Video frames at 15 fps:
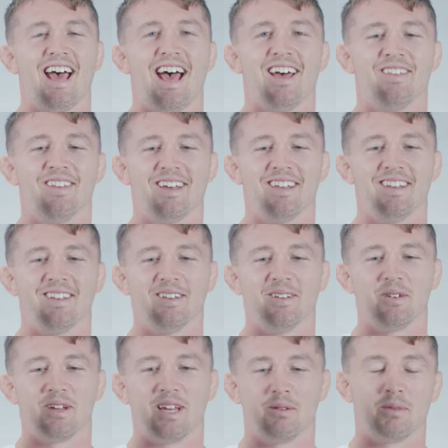and then
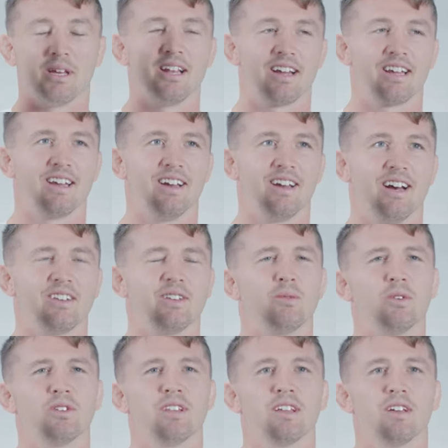it'd be like
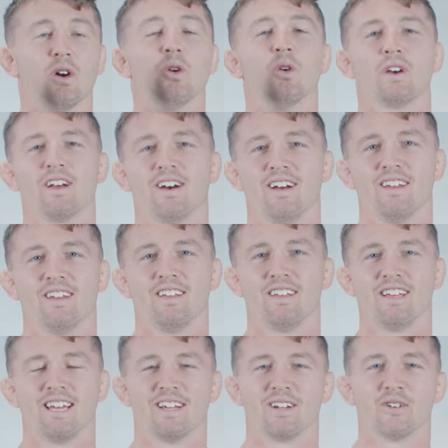Hawkeye
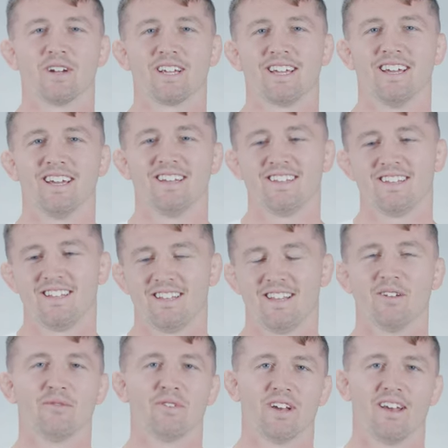in cricket,
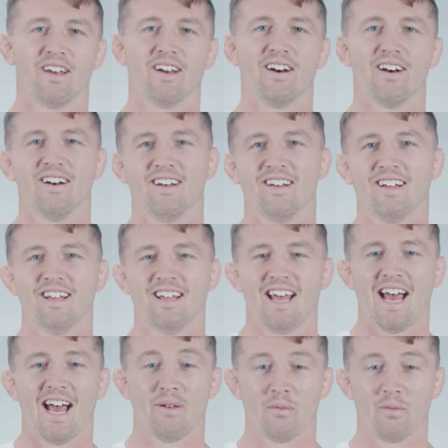like VAR,
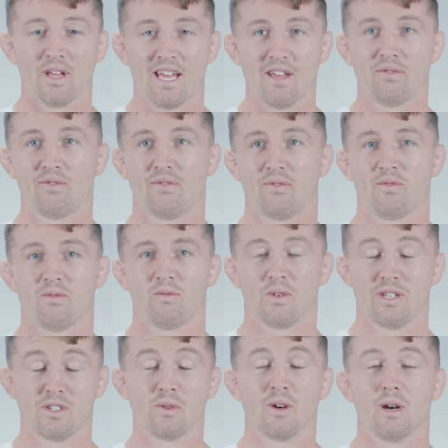and if
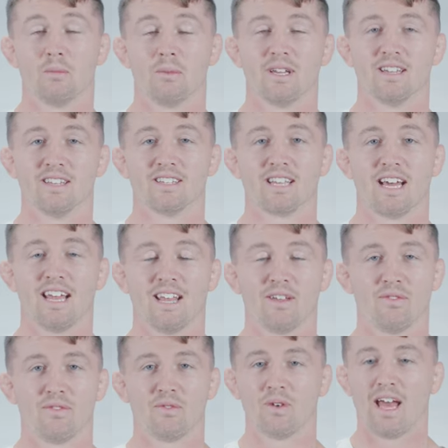we'd do LBs, and
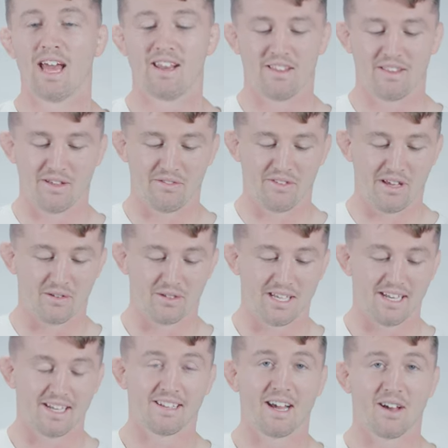if there was
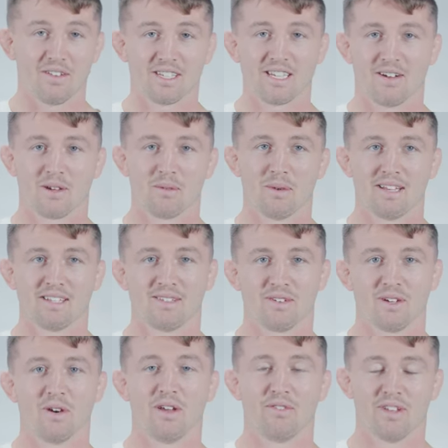any doubt, this is how competitive we
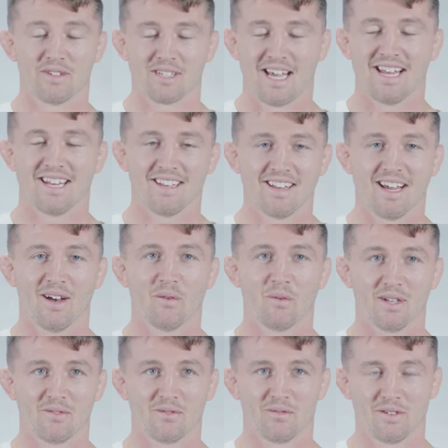got, if there was any doubt,
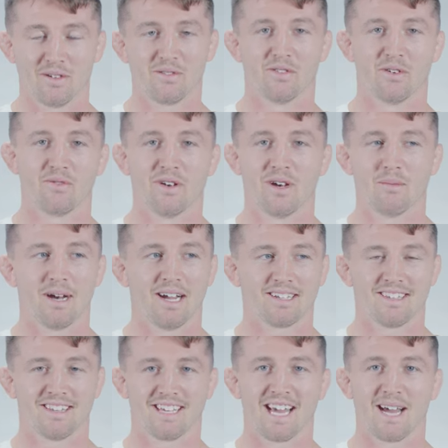we'd refer back
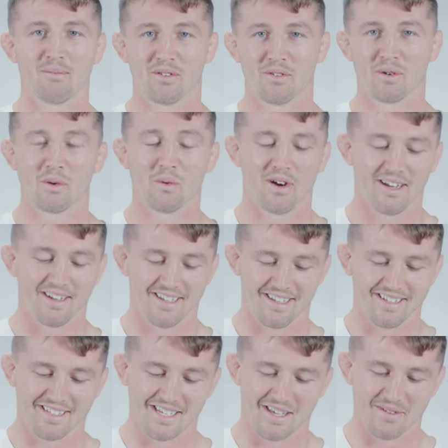to the camera, rewind it
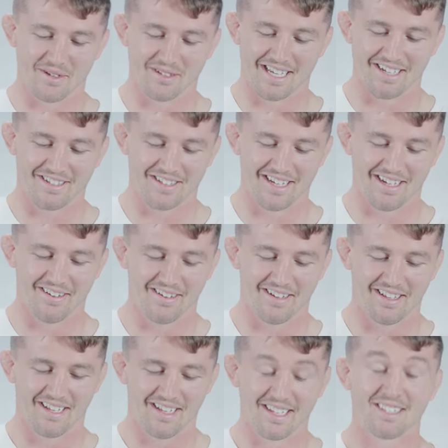and see if it was actually out.
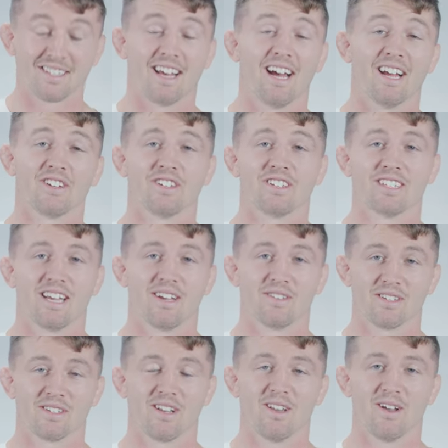So that actually saved
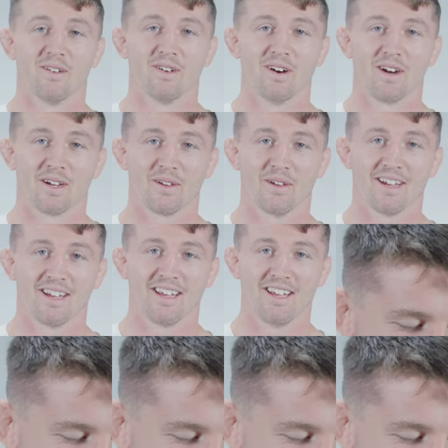us a lot of arguing.